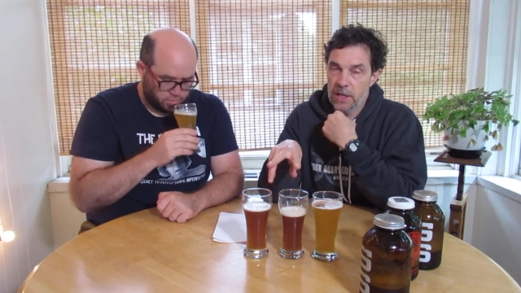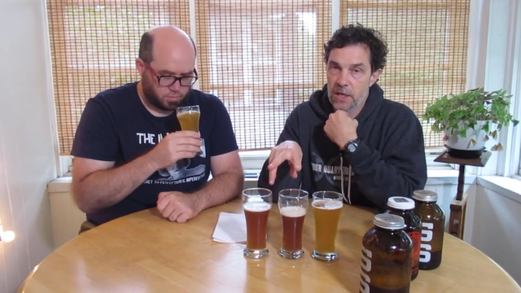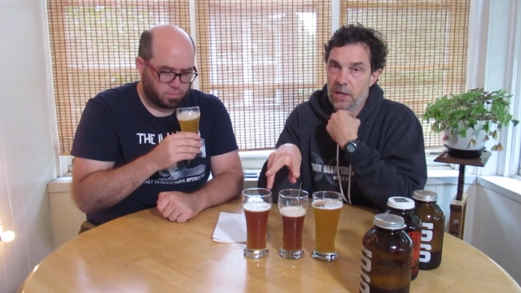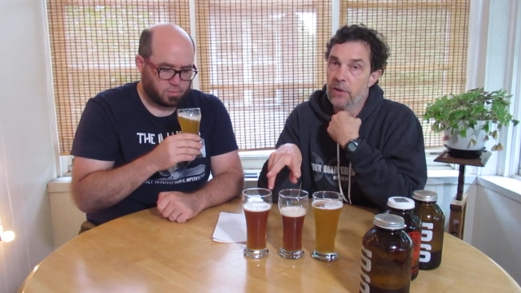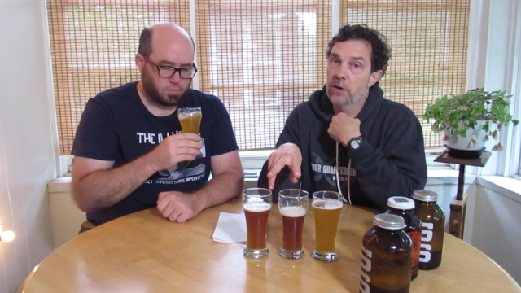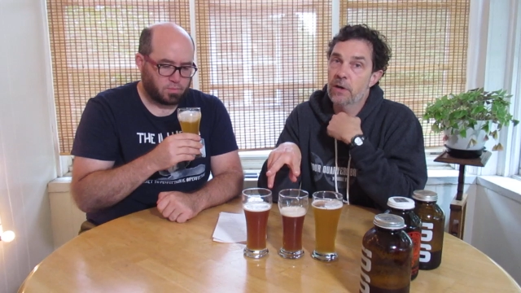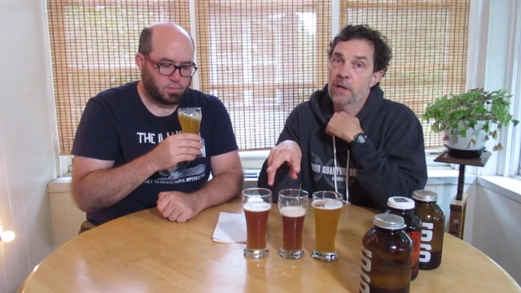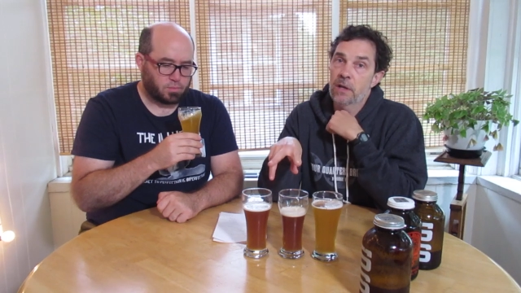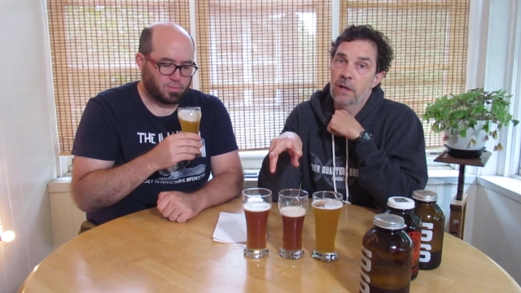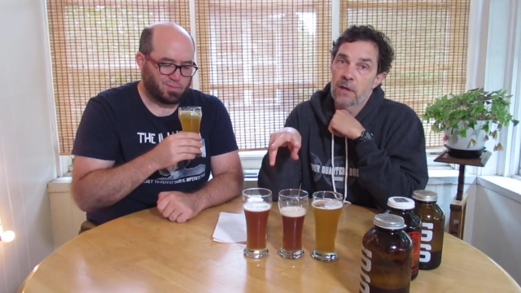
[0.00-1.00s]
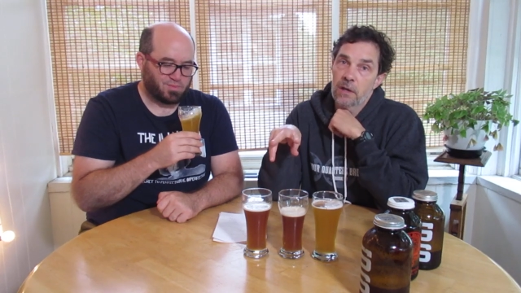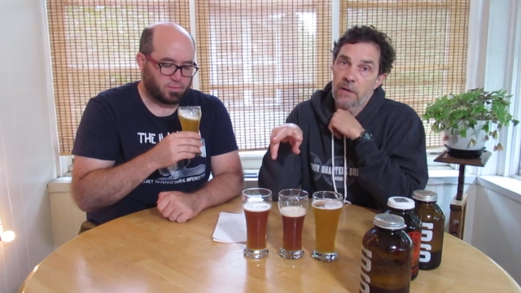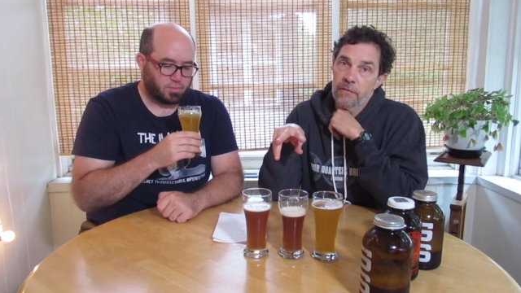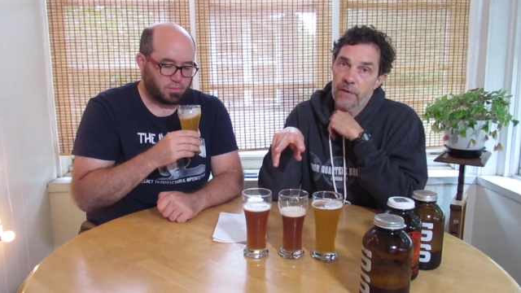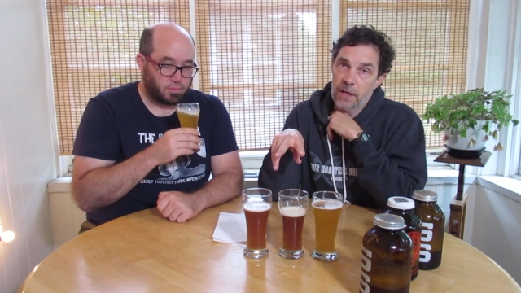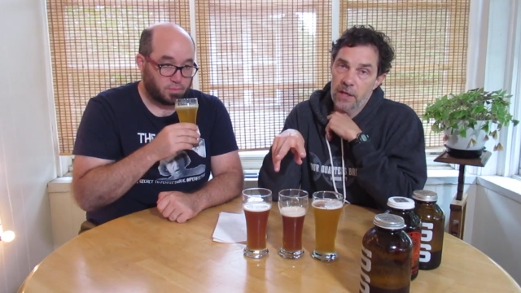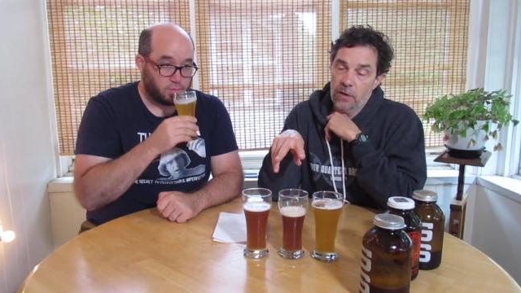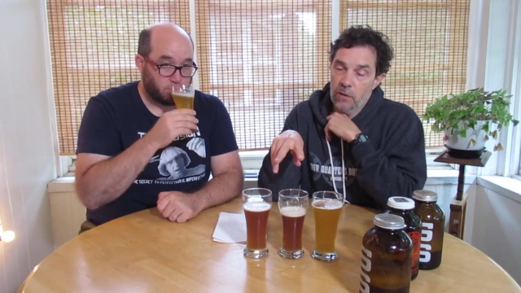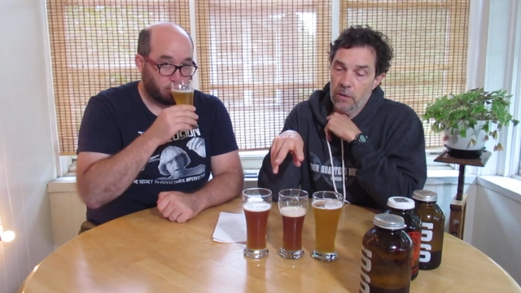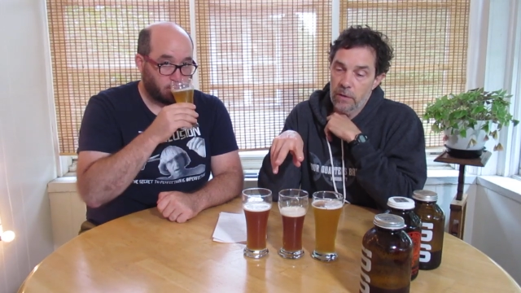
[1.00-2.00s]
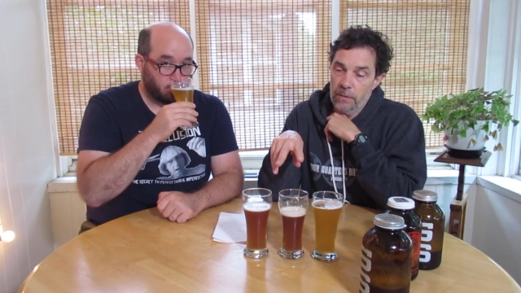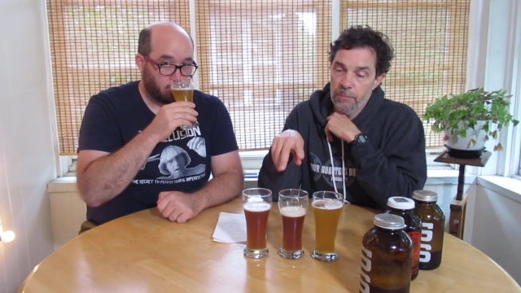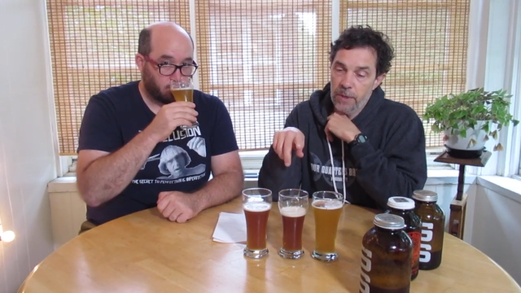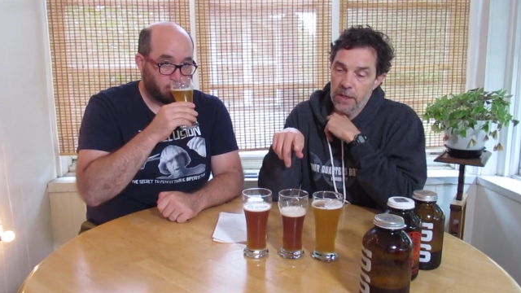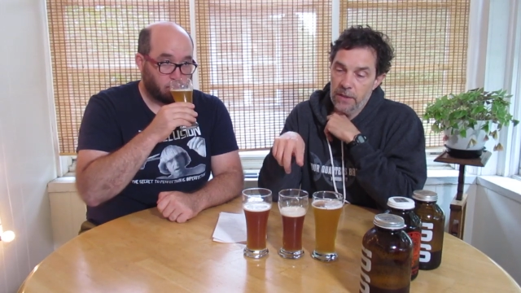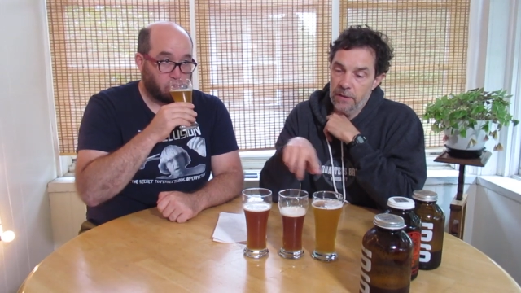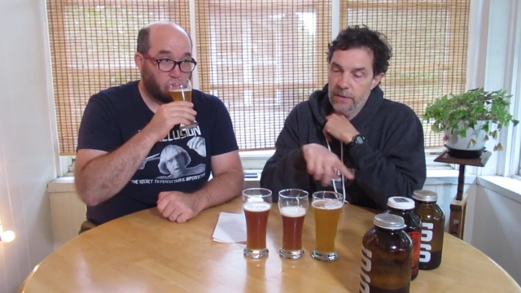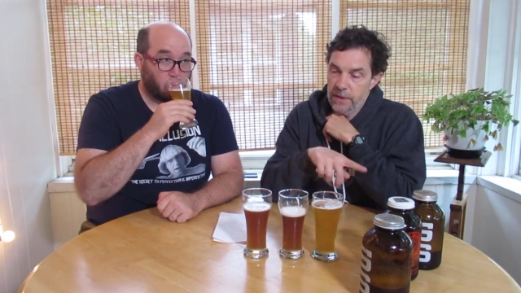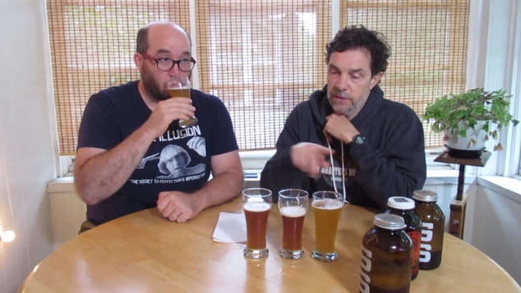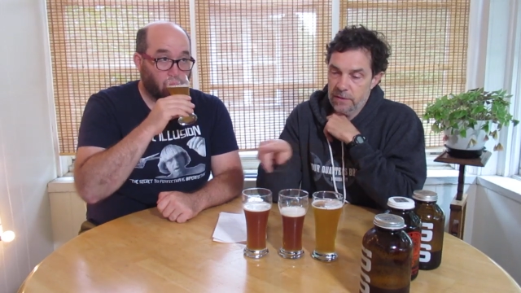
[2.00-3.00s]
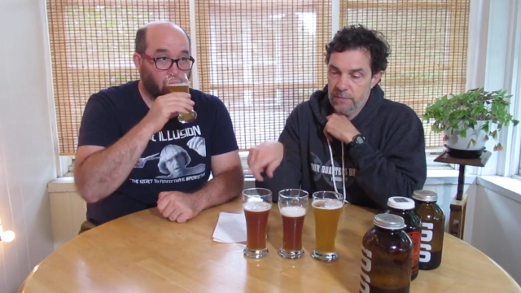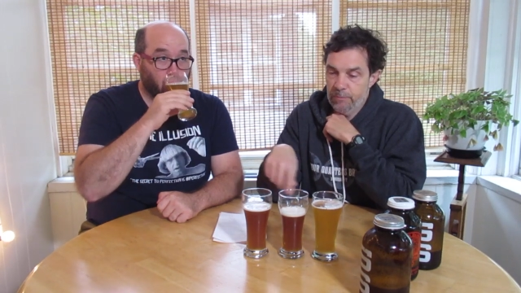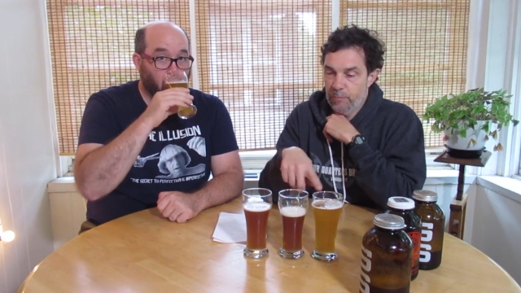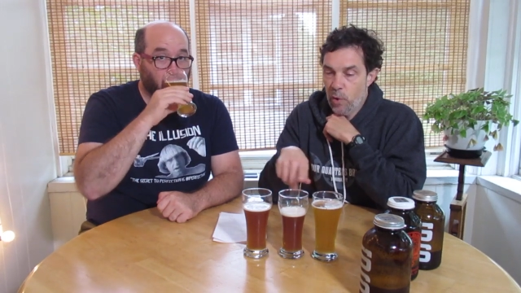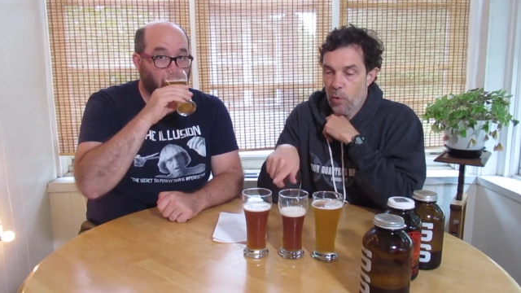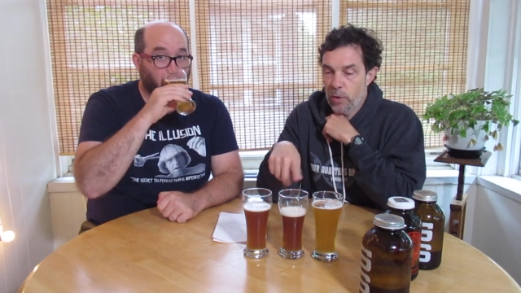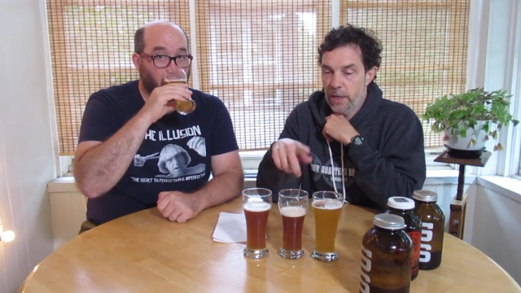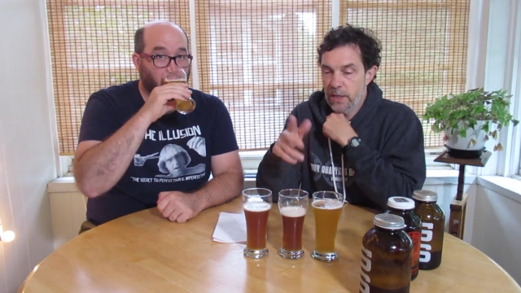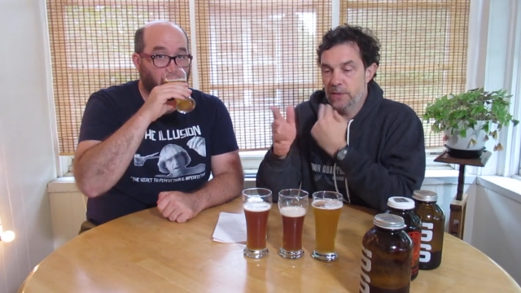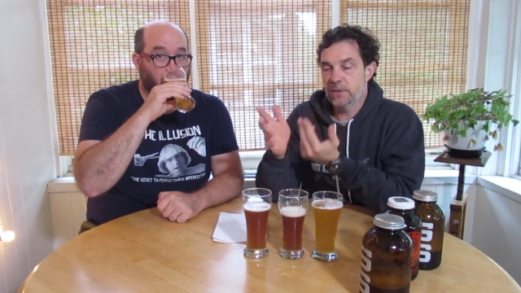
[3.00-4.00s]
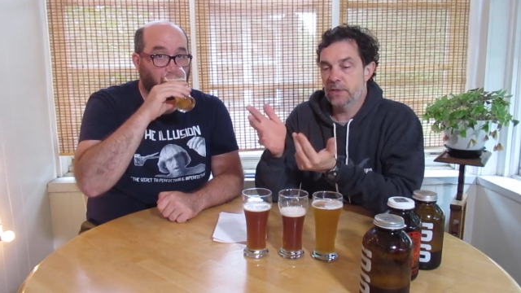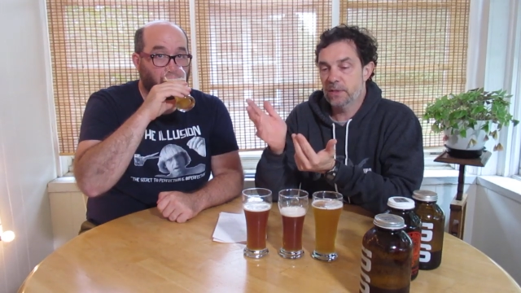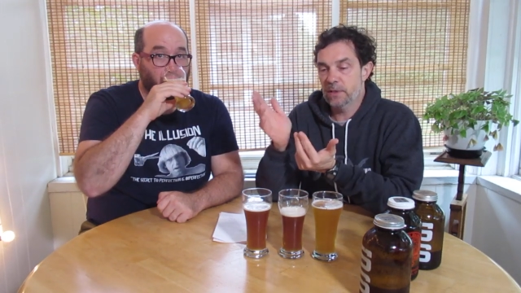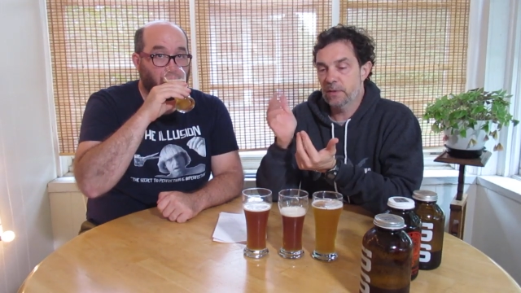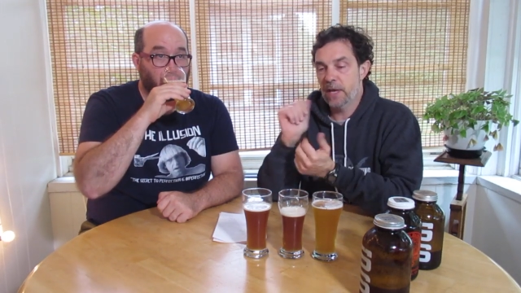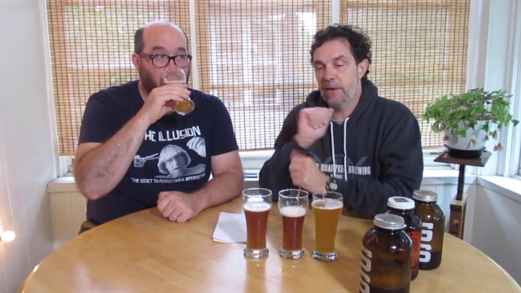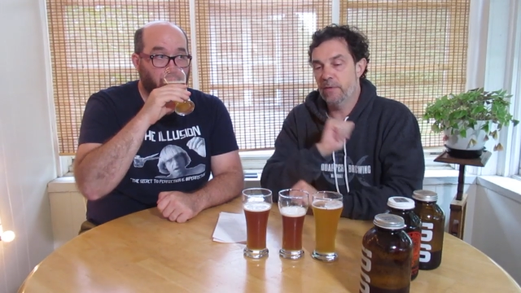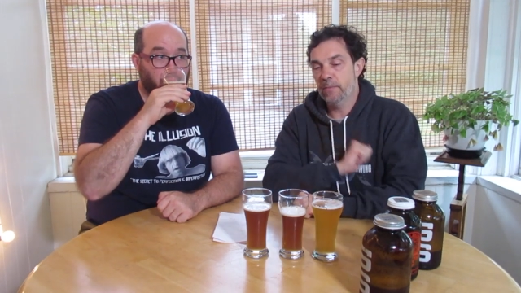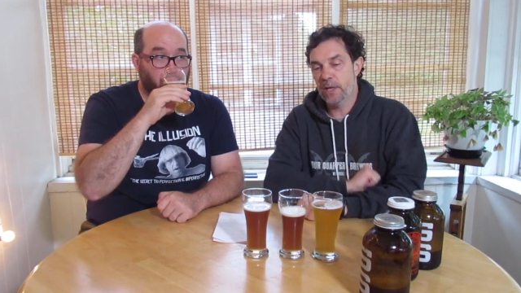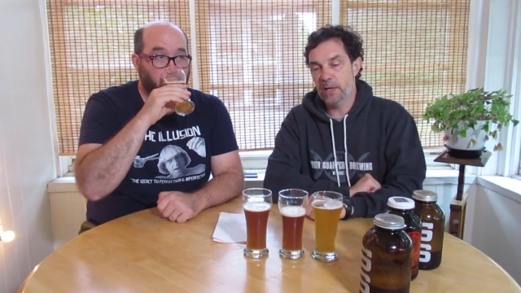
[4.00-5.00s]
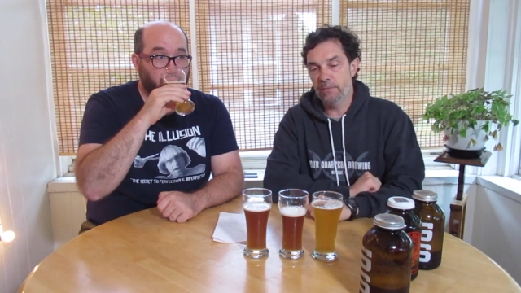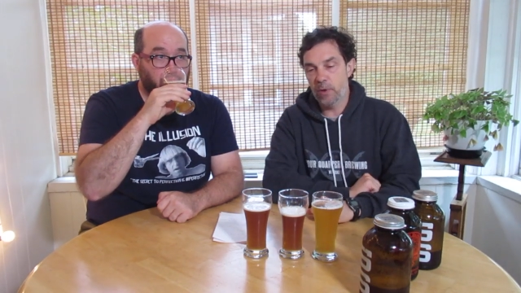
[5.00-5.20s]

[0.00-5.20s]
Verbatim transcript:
Speaker 1: another video, but this pouring is just to have them kind of